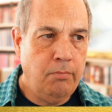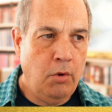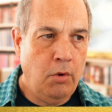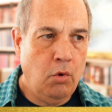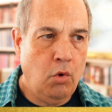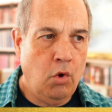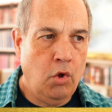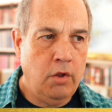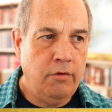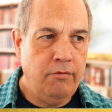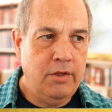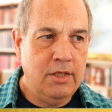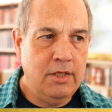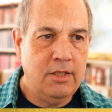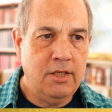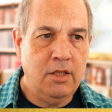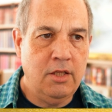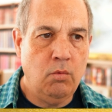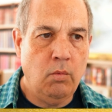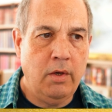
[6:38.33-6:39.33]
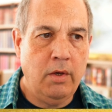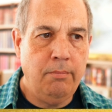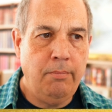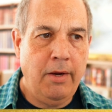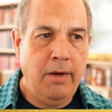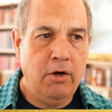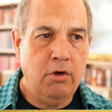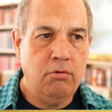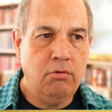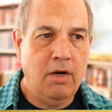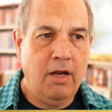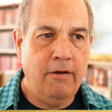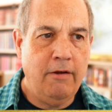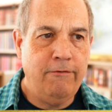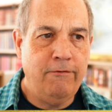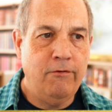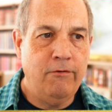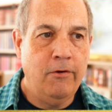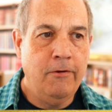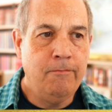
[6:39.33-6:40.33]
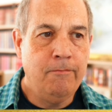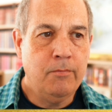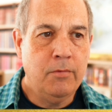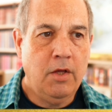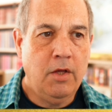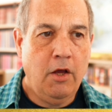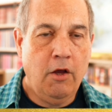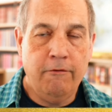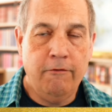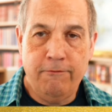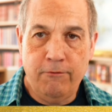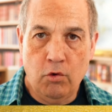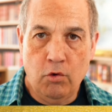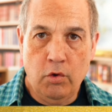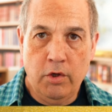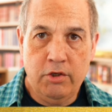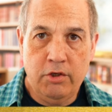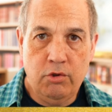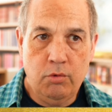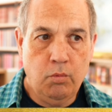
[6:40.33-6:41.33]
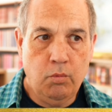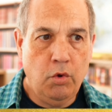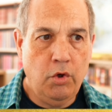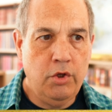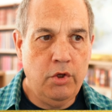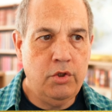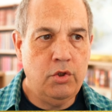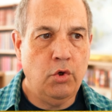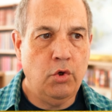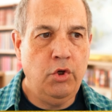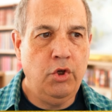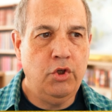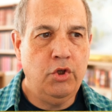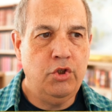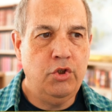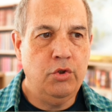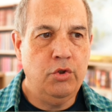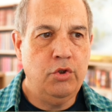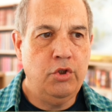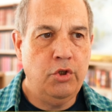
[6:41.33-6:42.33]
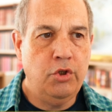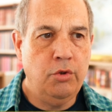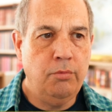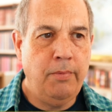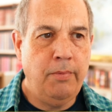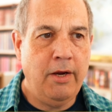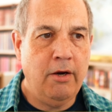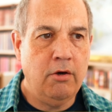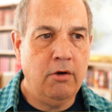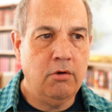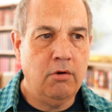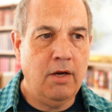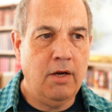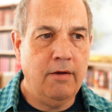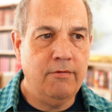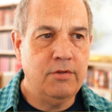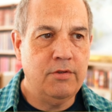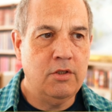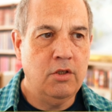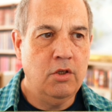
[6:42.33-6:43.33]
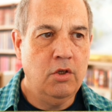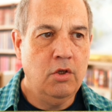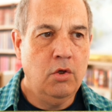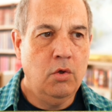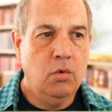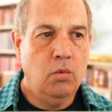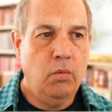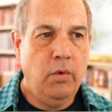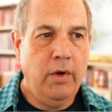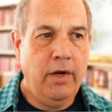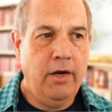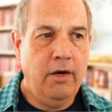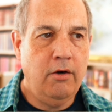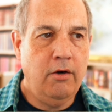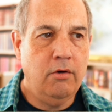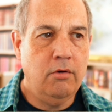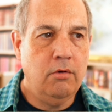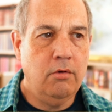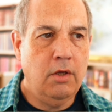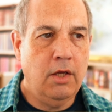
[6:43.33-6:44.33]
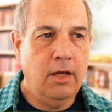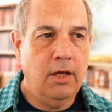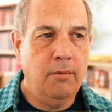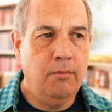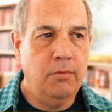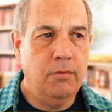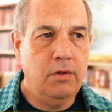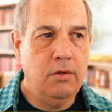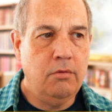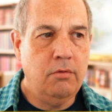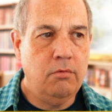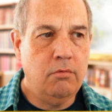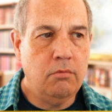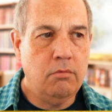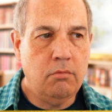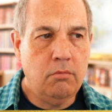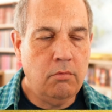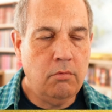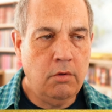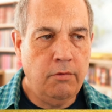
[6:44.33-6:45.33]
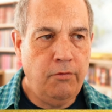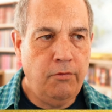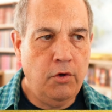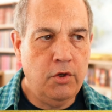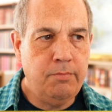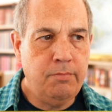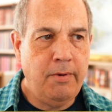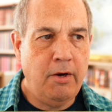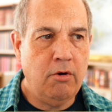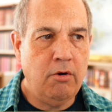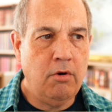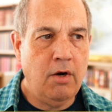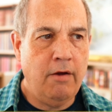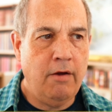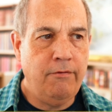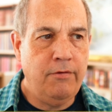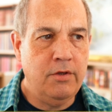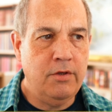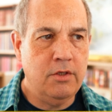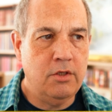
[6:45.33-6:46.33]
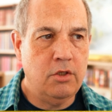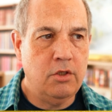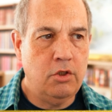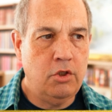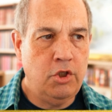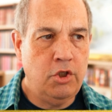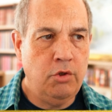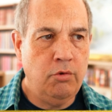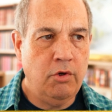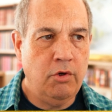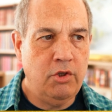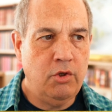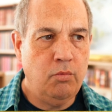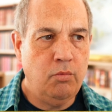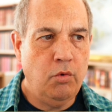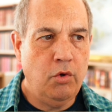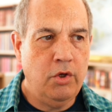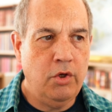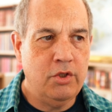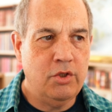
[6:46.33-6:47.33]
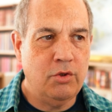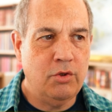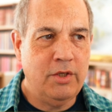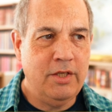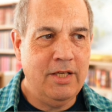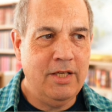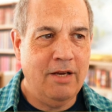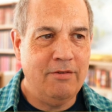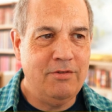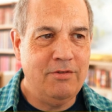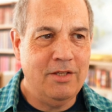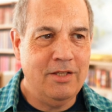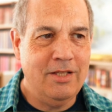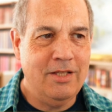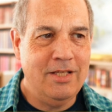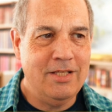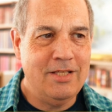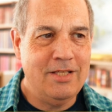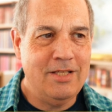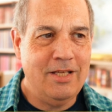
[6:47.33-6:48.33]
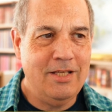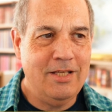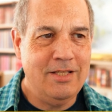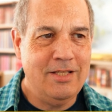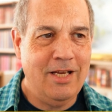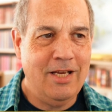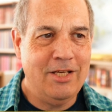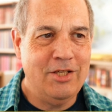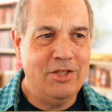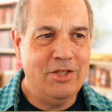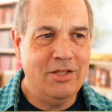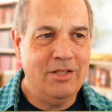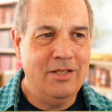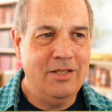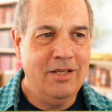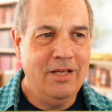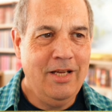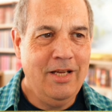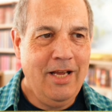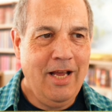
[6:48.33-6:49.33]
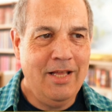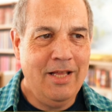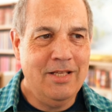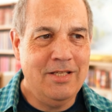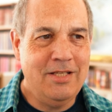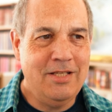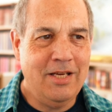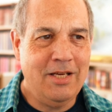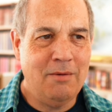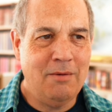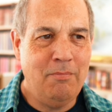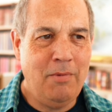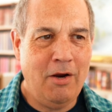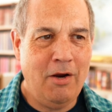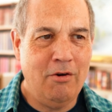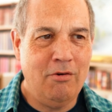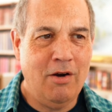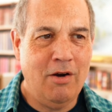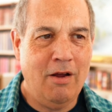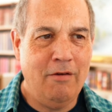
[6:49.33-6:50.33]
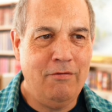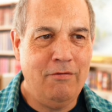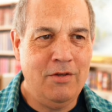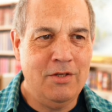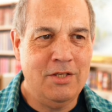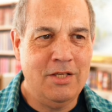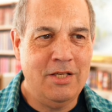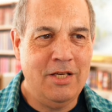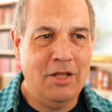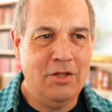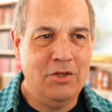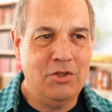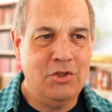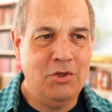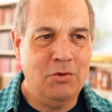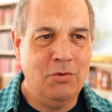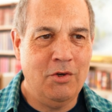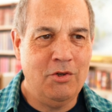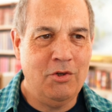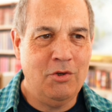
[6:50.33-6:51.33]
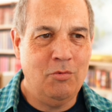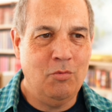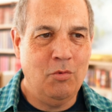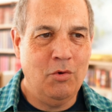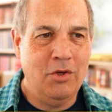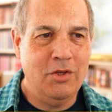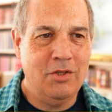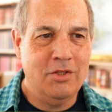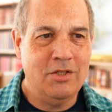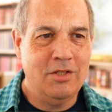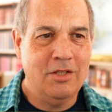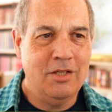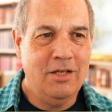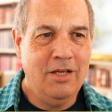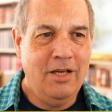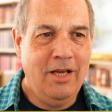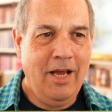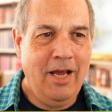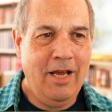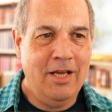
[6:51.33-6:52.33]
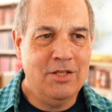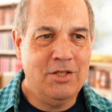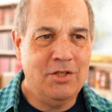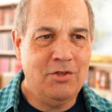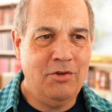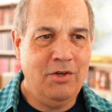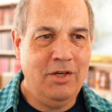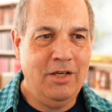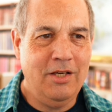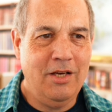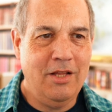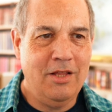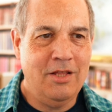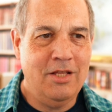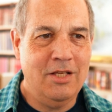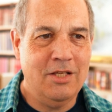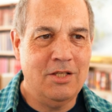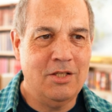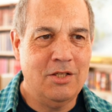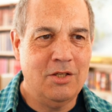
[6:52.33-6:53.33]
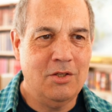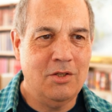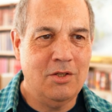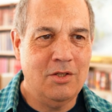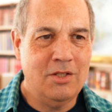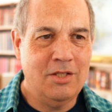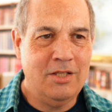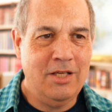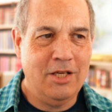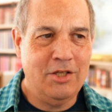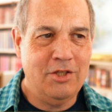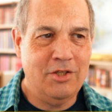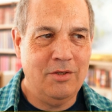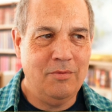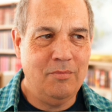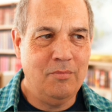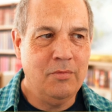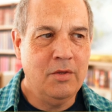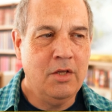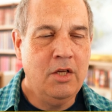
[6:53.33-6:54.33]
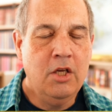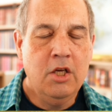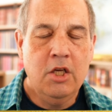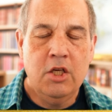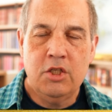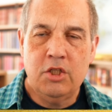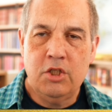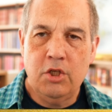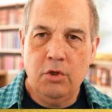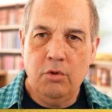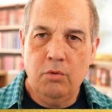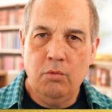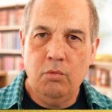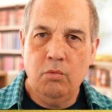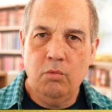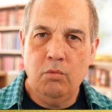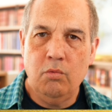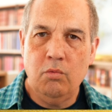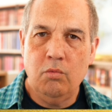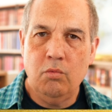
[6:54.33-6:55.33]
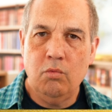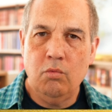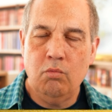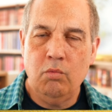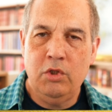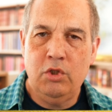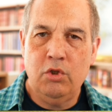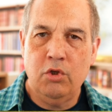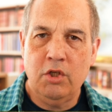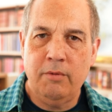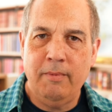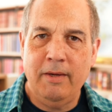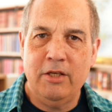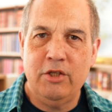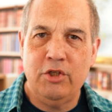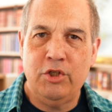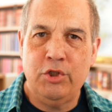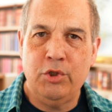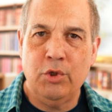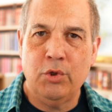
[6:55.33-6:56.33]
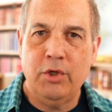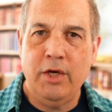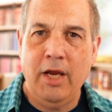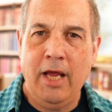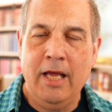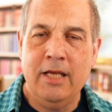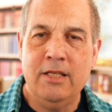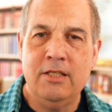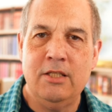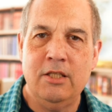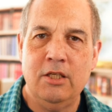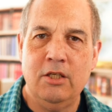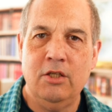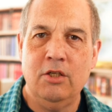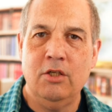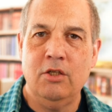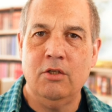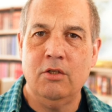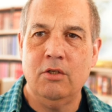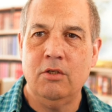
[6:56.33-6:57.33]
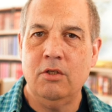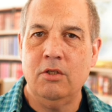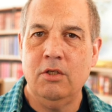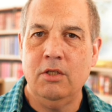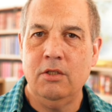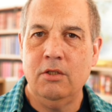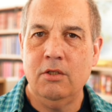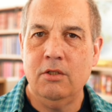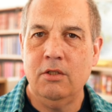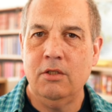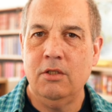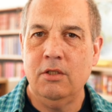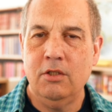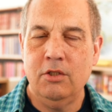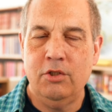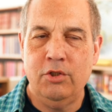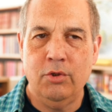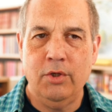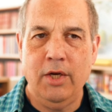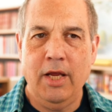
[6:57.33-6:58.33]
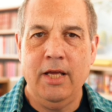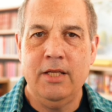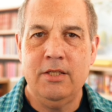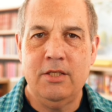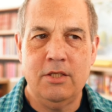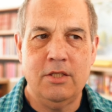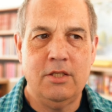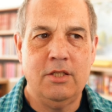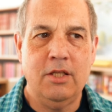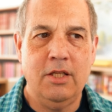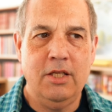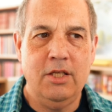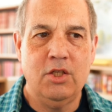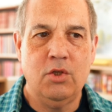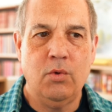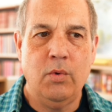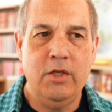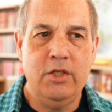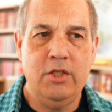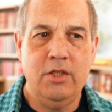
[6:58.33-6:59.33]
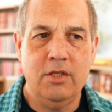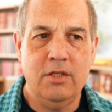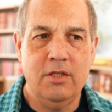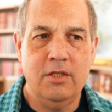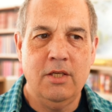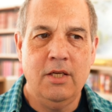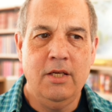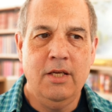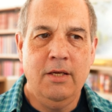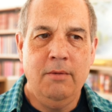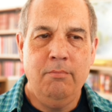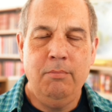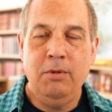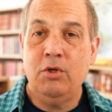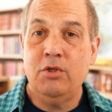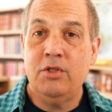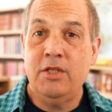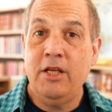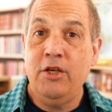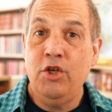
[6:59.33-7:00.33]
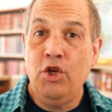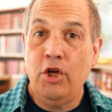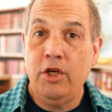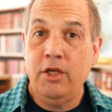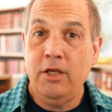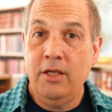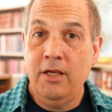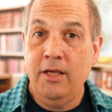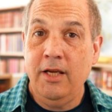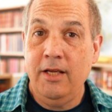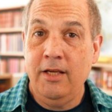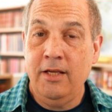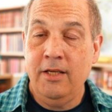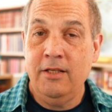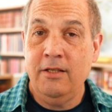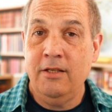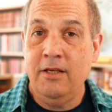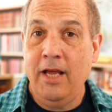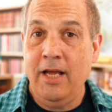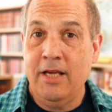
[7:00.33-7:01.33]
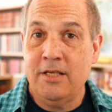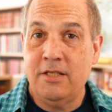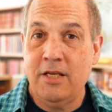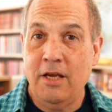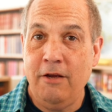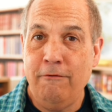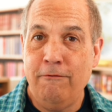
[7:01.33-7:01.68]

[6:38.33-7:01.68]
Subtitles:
all of this in the 1 paragraph of 400 words, or you could do 2 paragraphs where the first paragraph is 200 words looking after this section, and the second paragraph is another 200 words answering this section. So we talk about short answers to these questions because they're not in essay